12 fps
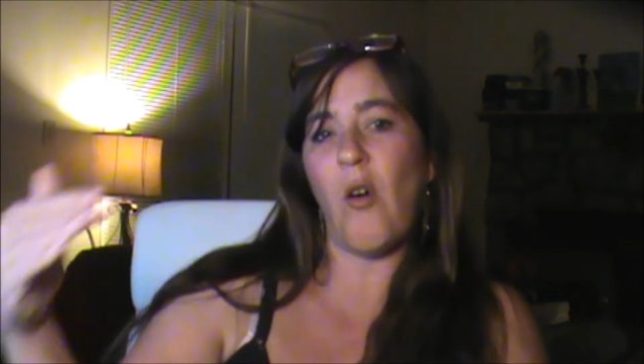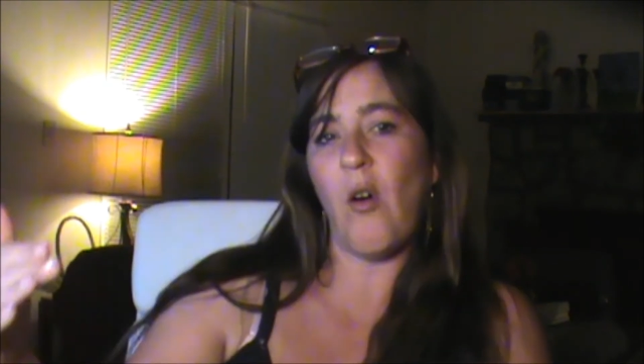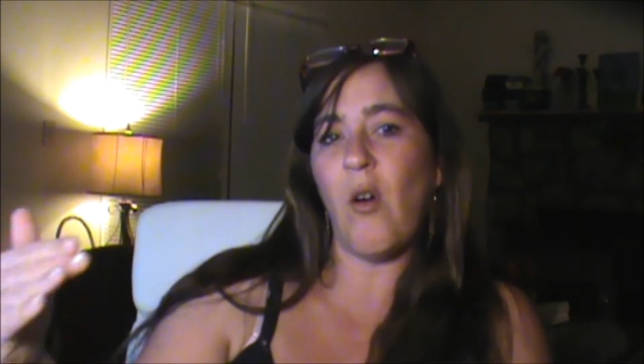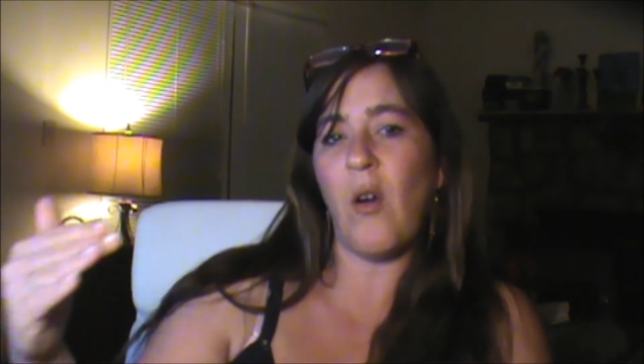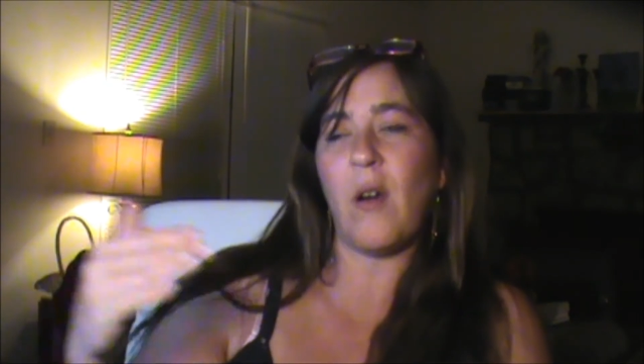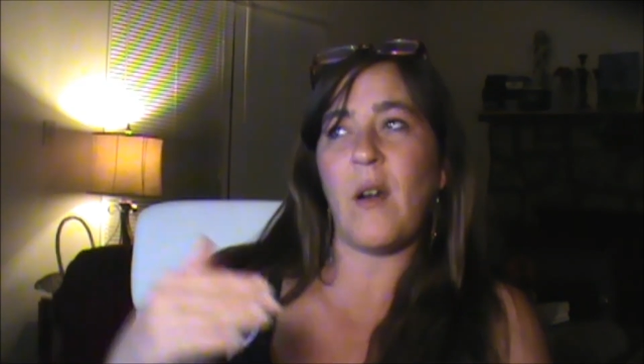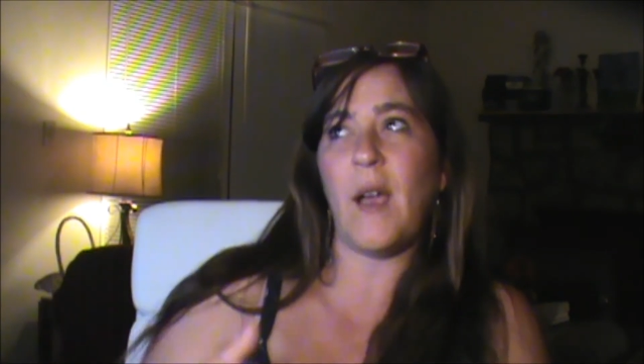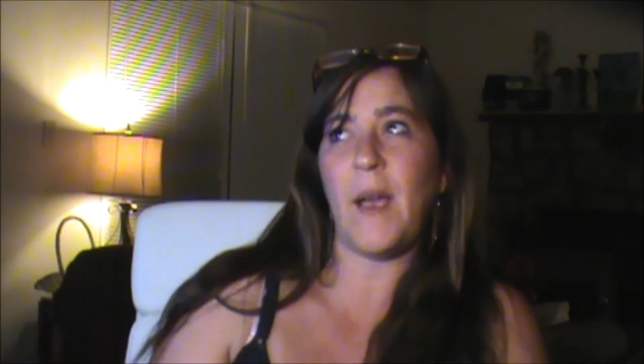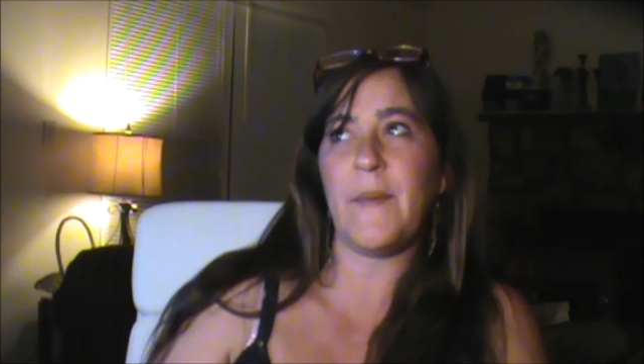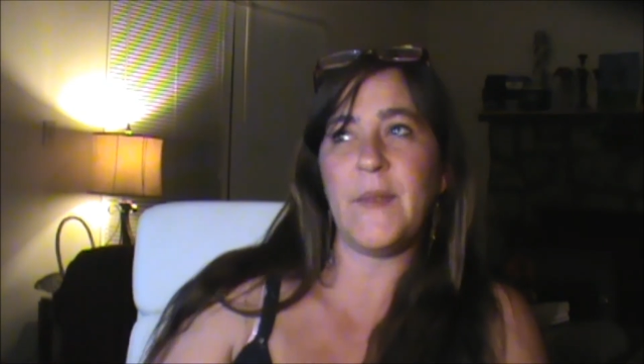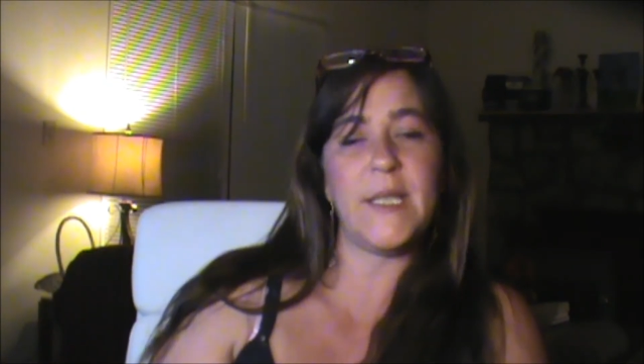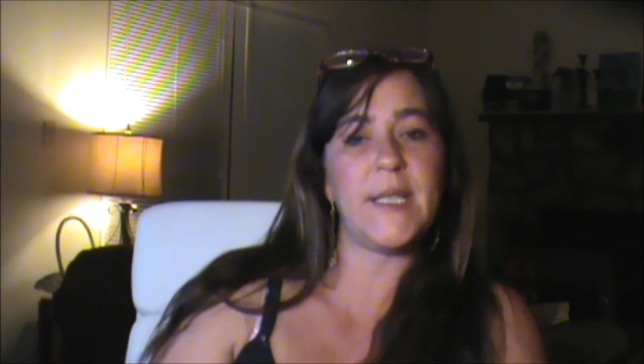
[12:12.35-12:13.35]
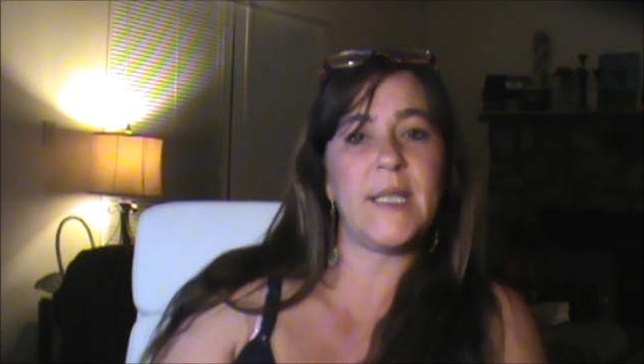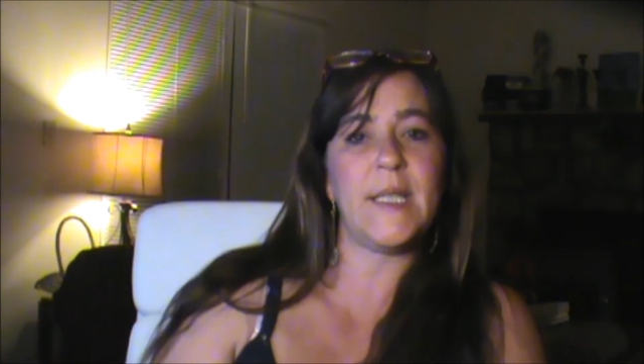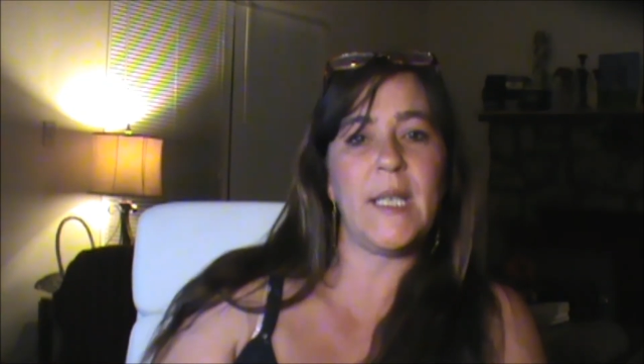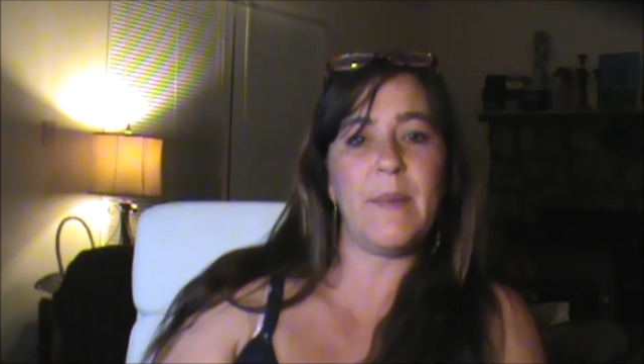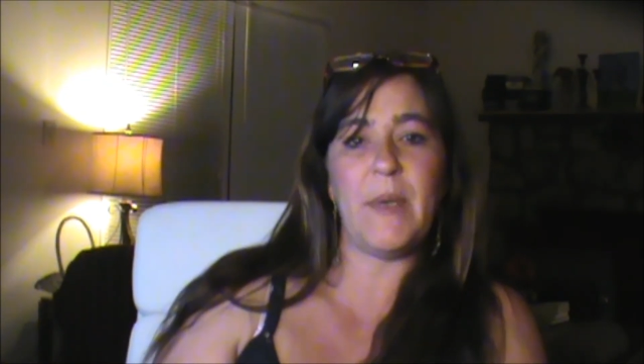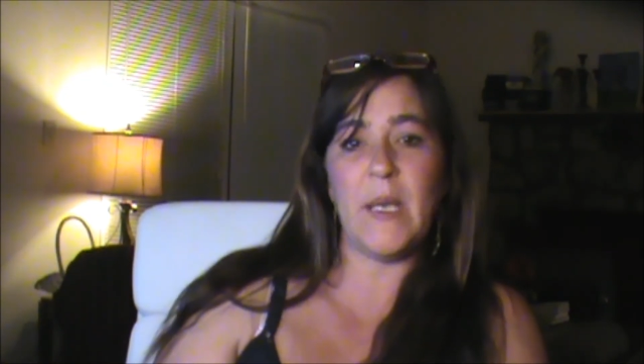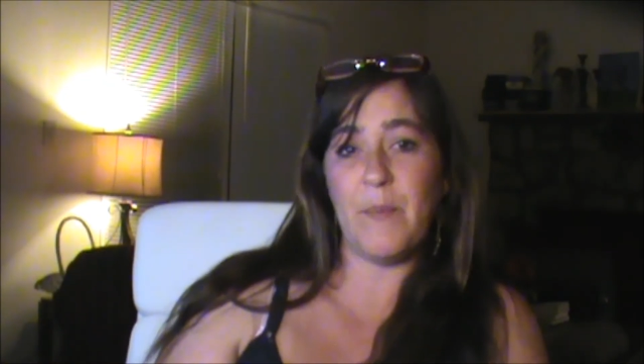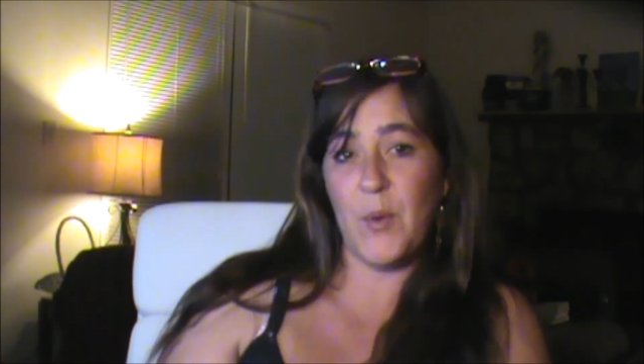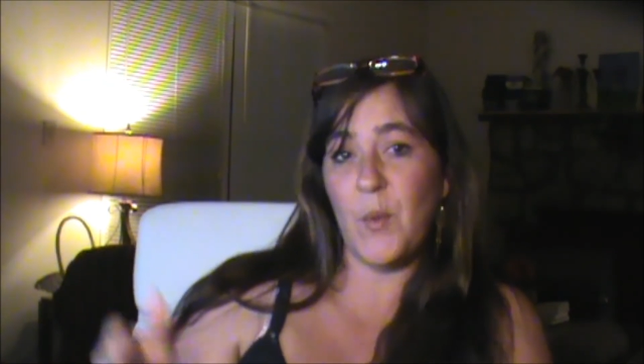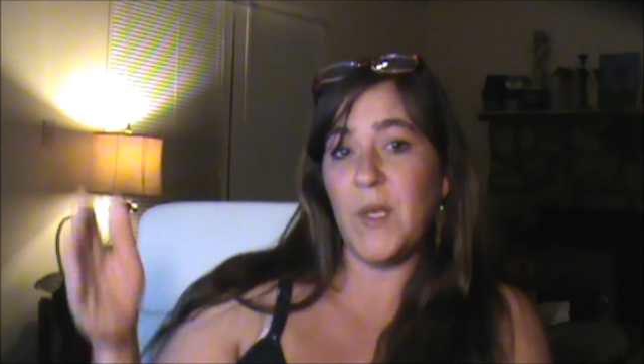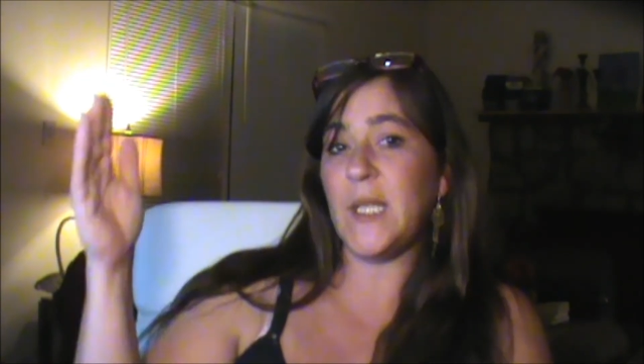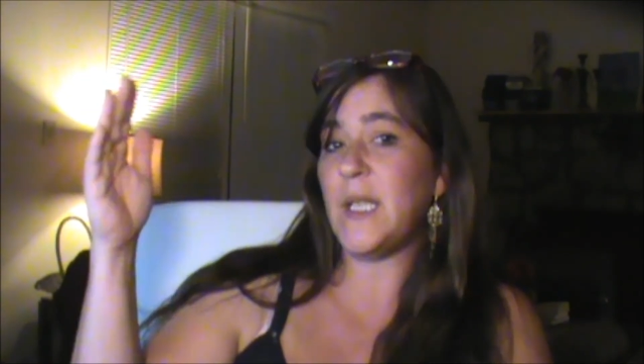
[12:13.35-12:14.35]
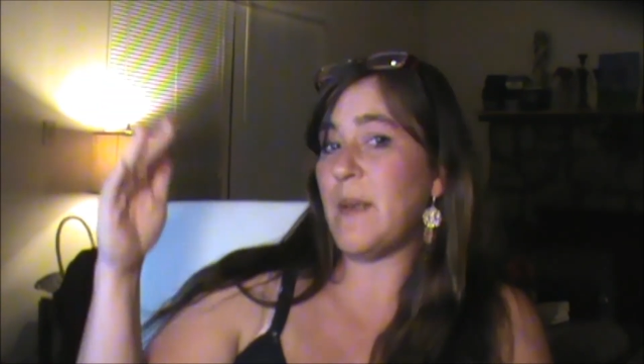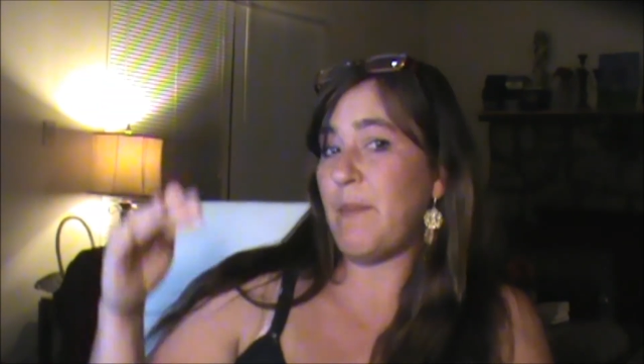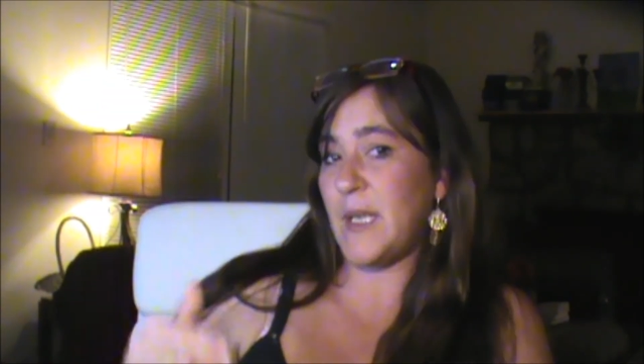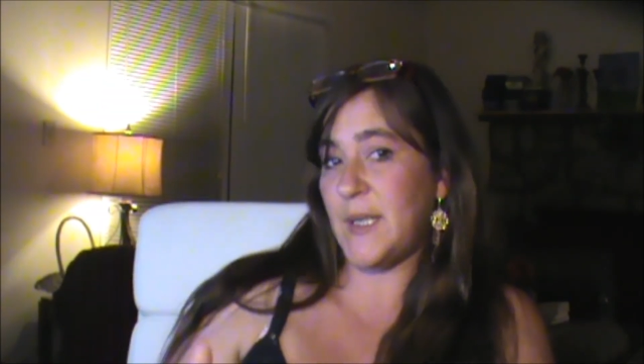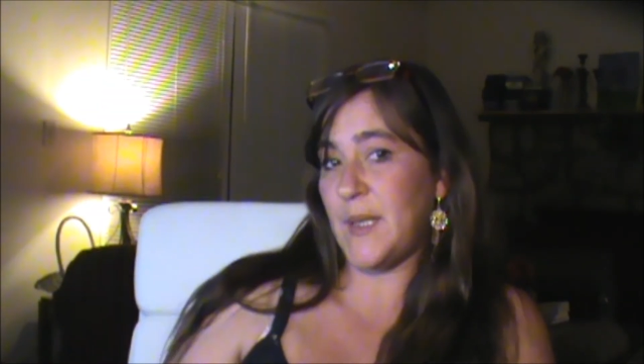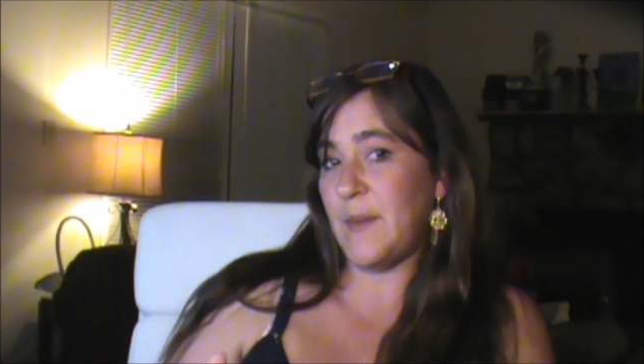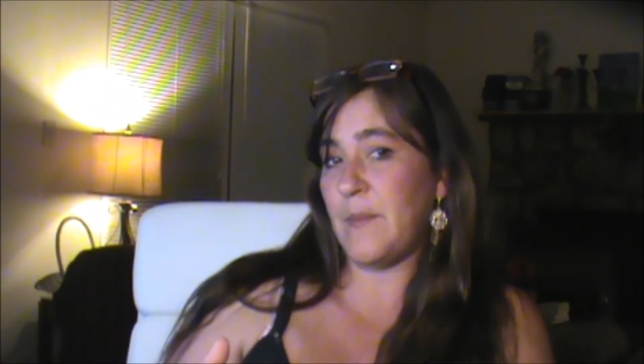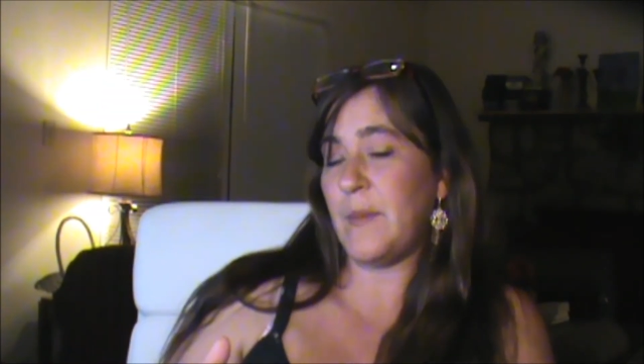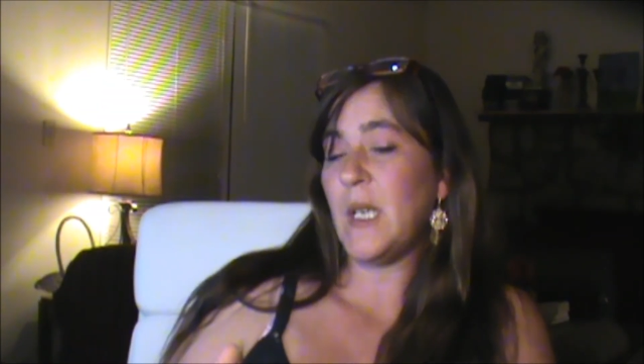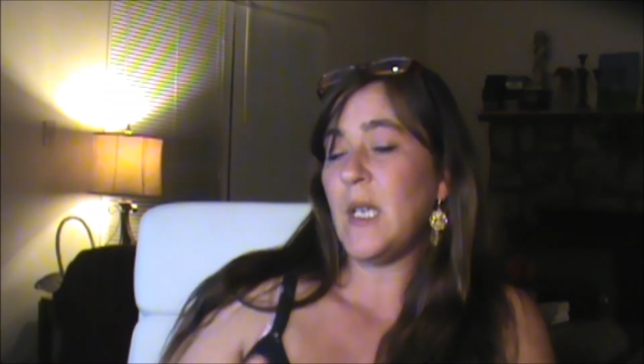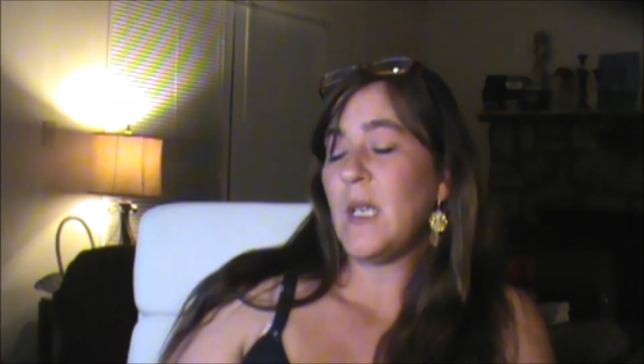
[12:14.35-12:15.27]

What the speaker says: are obviously people within the Muslim